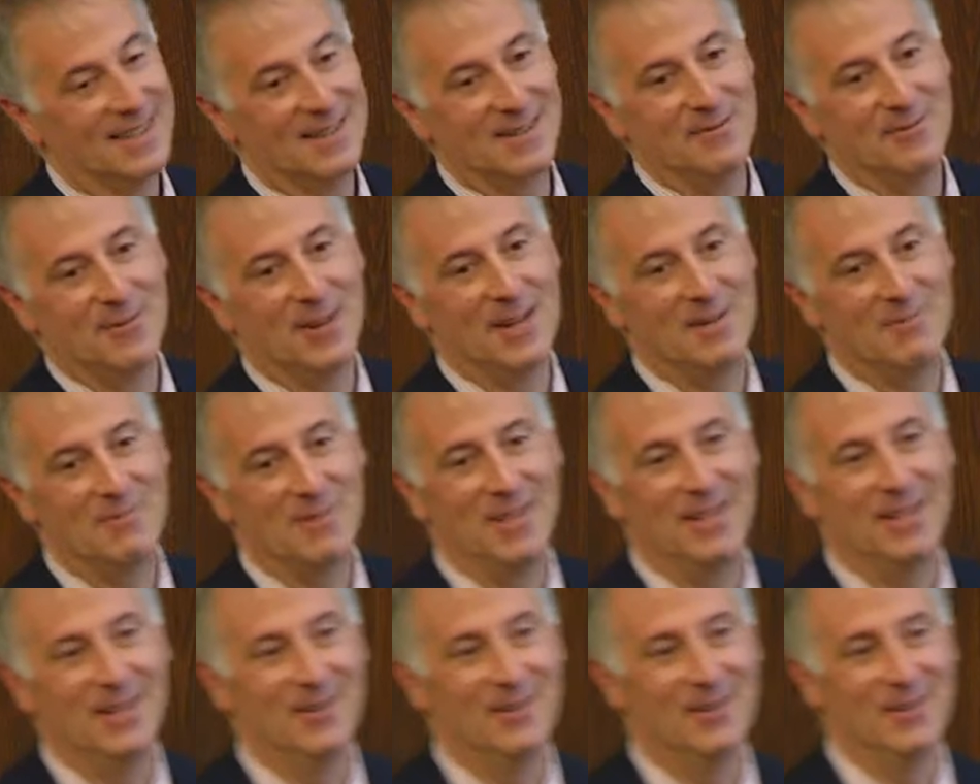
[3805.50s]
going to invite
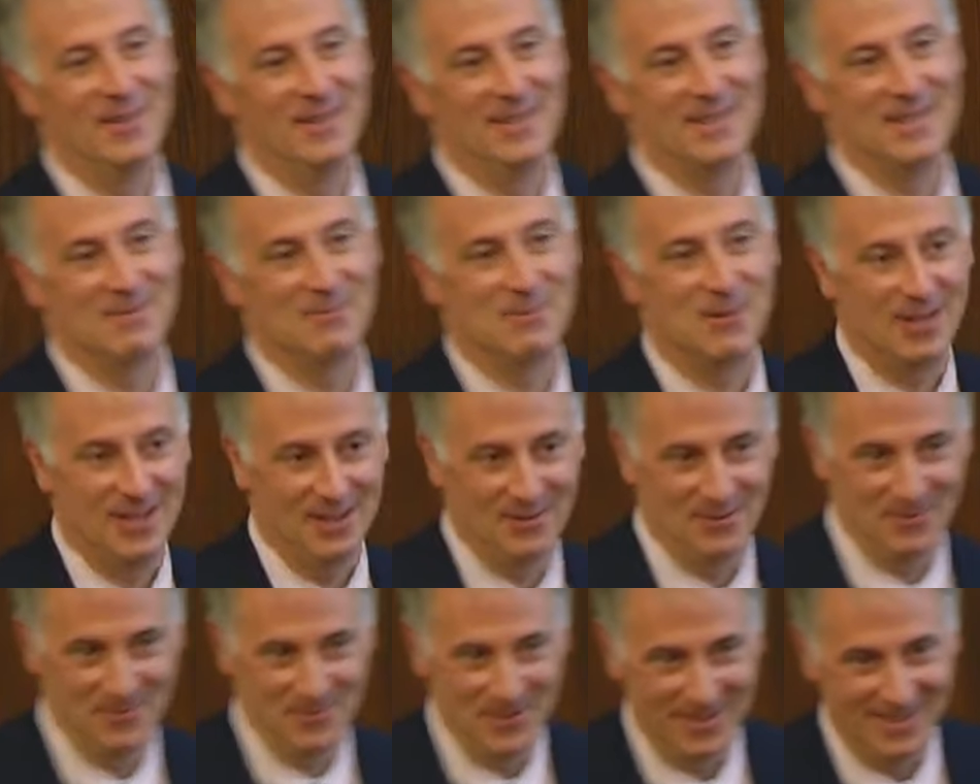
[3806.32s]
me here, then this is why I
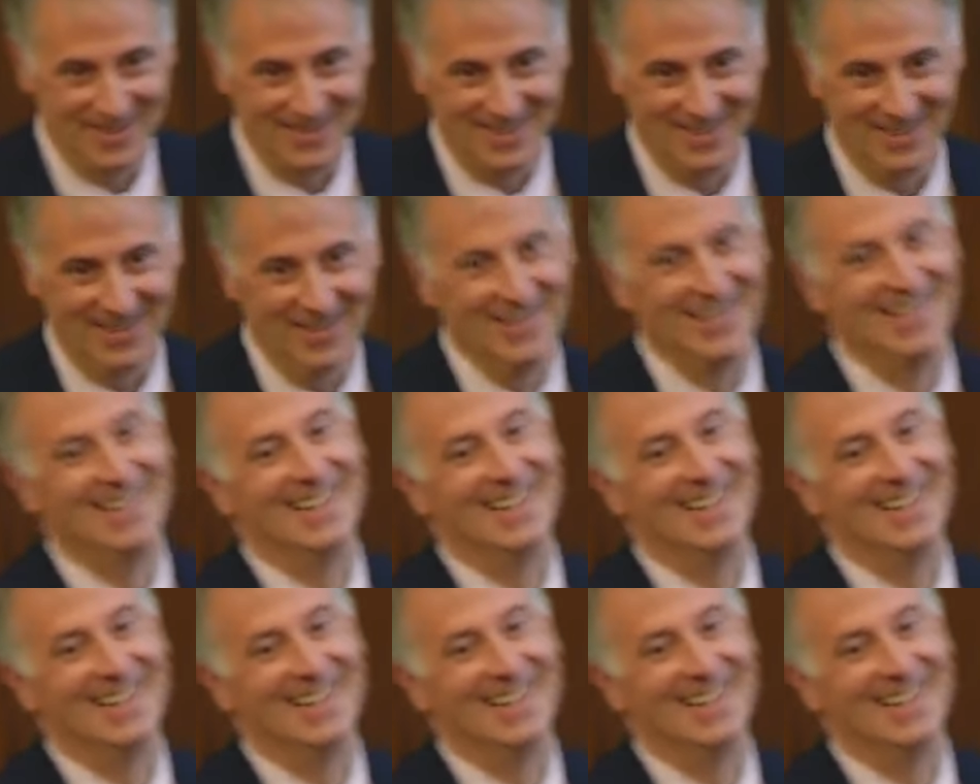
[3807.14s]
would have been here.